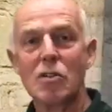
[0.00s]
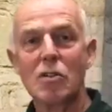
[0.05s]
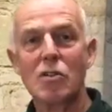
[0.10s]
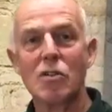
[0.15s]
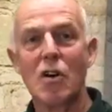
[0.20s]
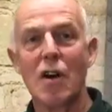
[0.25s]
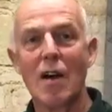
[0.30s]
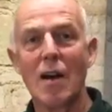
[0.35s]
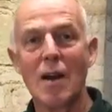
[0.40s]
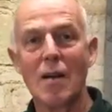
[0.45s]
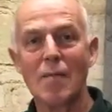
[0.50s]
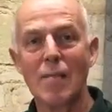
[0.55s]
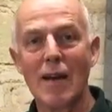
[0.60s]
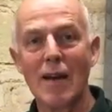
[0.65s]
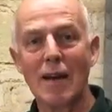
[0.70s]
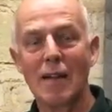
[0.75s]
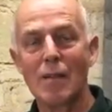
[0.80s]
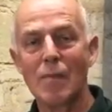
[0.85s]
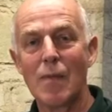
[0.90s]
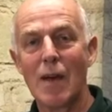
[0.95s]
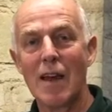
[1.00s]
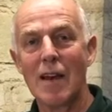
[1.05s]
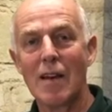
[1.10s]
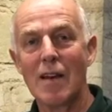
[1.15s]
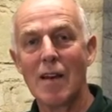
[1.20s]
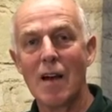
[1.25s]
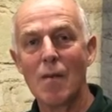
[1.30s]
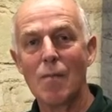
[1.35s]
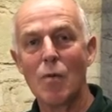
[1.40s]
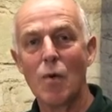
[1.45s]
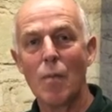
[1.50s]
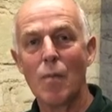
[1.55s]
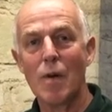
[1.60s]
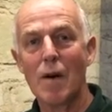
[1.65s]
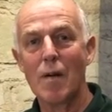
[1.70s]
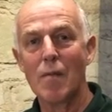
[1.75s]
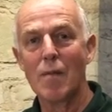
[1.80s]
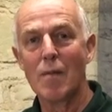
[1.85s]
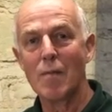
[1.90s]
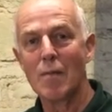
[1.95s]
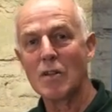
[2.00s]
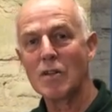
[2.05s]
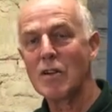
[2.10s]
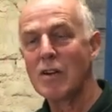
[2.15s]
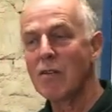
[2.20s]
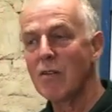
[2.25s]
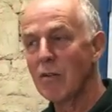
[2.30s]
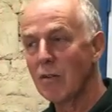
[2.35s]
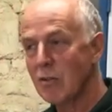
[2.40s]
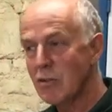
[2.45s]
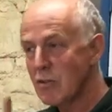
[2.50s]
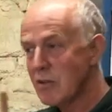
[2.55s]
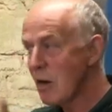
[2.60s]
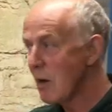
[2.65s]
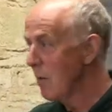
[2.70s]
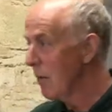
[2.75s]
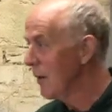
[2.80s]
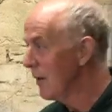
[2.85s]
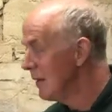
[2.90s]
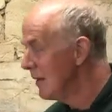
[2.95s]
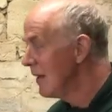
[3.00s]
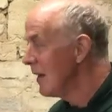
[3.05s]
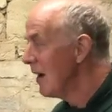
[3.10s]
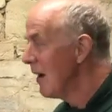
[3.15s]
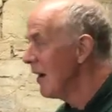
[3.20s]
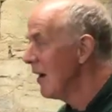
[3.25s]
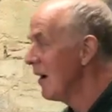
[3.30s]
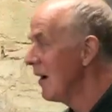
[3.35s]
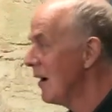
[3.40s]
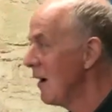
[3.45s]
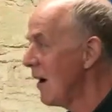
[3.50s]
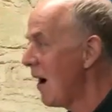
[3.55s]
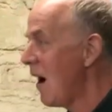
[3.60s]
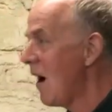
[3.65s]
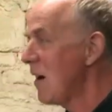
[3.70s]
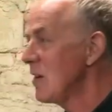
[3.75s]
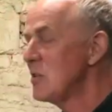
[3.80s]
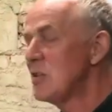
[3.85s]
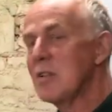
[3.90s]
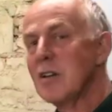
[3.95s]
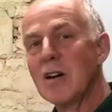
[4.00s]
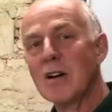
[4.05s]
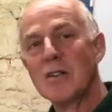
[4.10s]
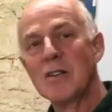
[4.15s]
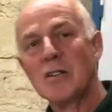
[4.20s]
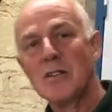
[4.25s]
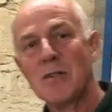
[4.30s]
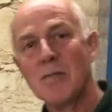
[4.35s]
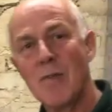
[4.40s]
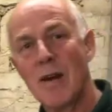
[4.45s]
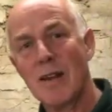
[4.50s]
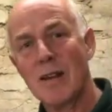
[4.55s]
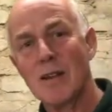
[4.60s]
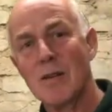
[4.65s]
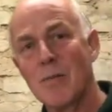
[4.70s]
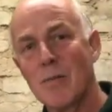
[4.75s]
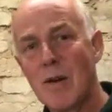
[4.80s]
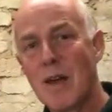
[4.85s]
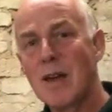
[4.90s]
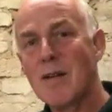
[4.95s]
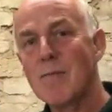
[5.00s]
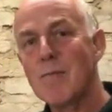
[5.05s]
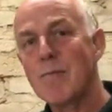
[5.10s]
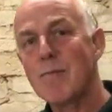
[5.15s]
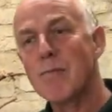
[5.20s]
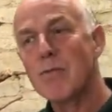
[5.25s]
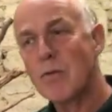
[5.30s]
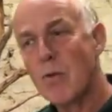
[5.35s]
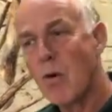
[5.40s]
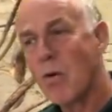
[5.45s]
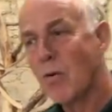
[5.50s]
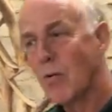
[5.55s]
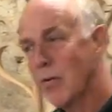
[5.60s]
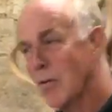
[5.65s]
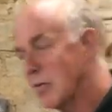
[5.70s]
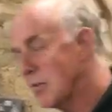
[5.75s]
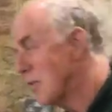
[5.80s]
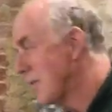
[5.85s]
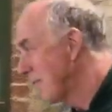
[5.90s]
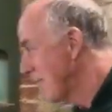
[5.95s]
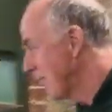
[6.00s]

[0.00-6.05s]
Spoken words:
to try and make them in a more permanent material. So I started to make them in bronze.